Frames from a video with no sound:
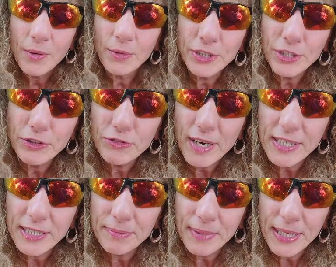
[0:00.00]
Would you
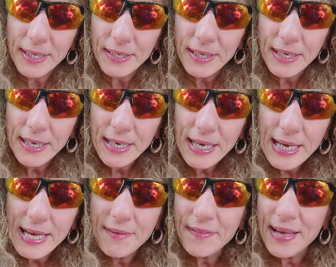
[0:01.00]
trust me
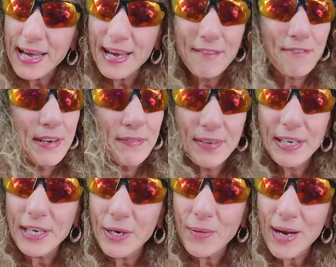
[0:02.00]
if every
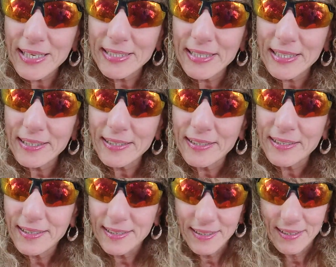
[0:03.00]
video I did,
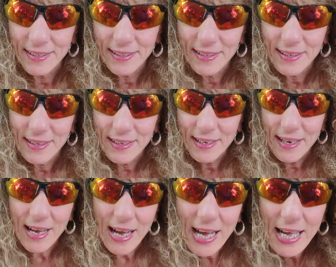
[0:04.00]

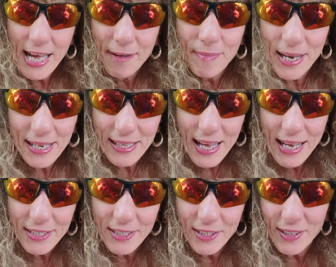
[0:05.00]
I have my
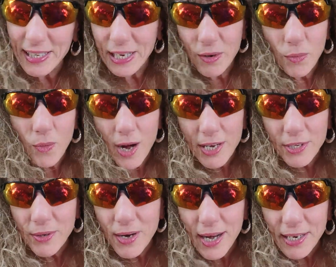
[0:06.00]
glasses on? Like, why are
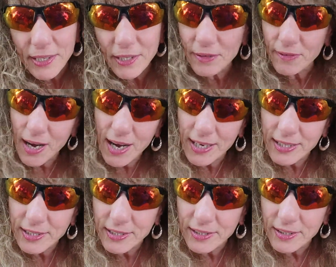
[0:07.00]
you hiding your
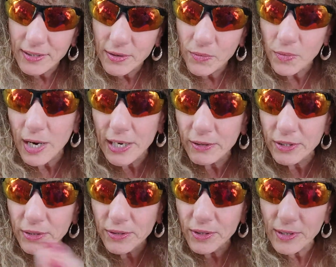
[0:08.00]
eyes? Why
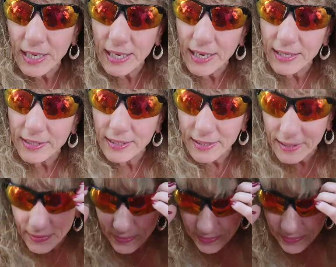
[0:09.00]
don't you look at us?